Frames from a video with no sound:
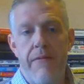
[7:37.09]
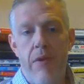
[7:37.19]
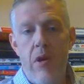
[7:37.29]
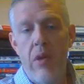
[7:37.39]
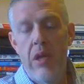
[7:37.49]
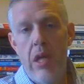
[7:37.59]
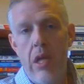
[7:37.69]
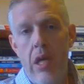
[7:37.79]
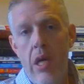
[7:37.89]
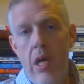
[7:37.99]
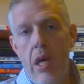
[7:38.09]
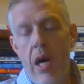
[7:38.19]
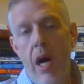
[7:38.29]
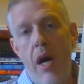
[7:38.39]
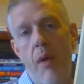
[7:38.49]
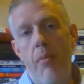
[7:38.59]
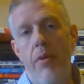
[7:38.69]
frequently um,